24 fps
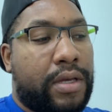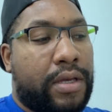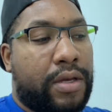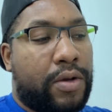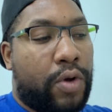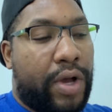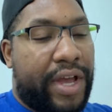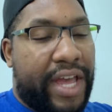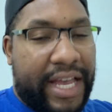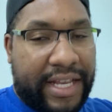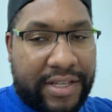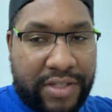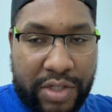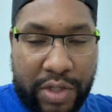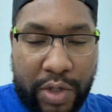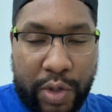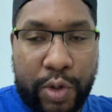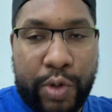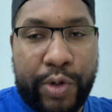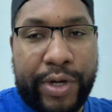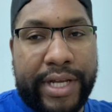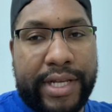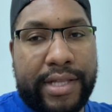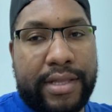
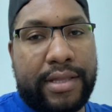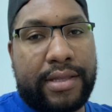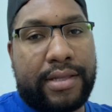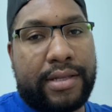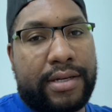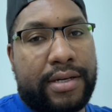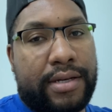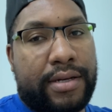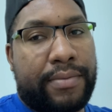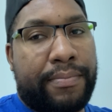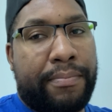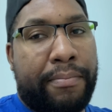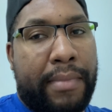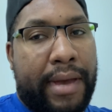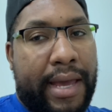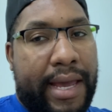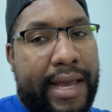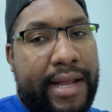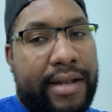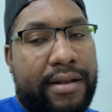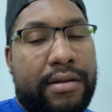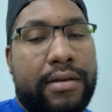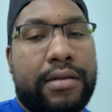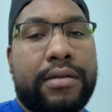excluding the
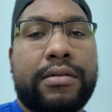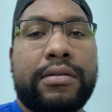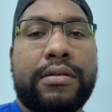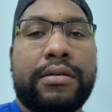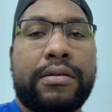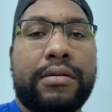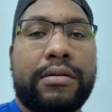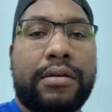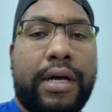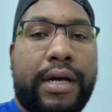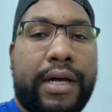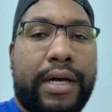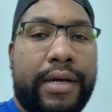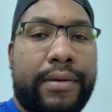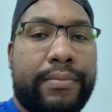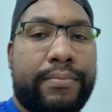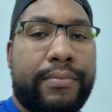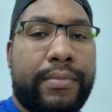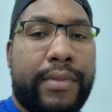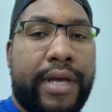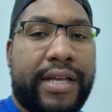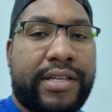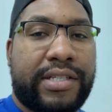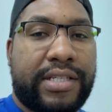main
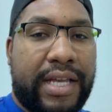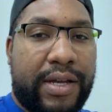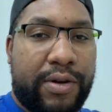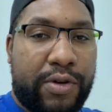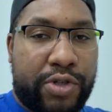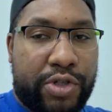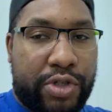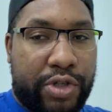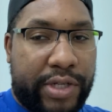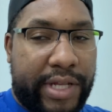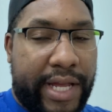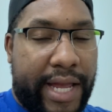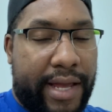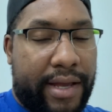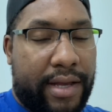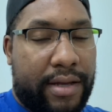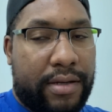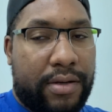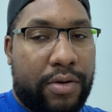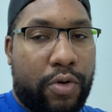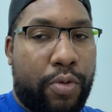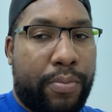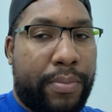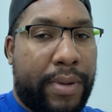extinguisher tank
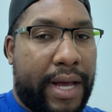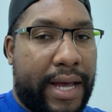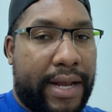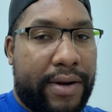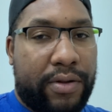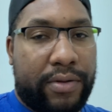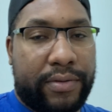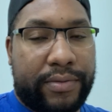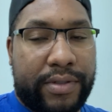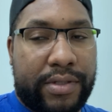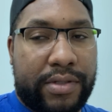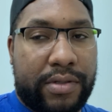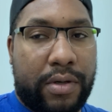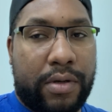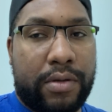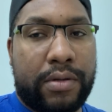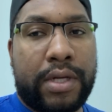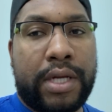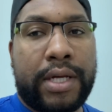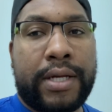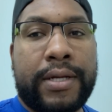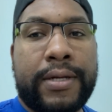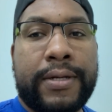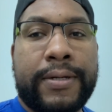or bottle. So
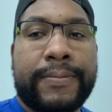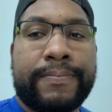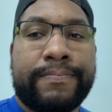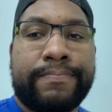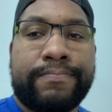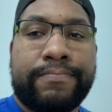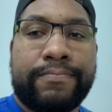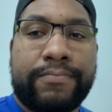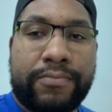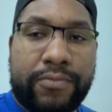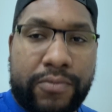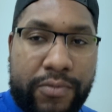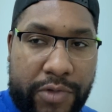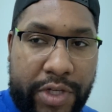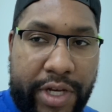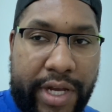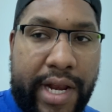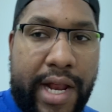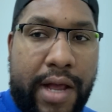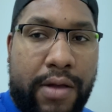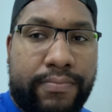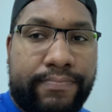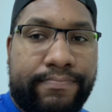check it out.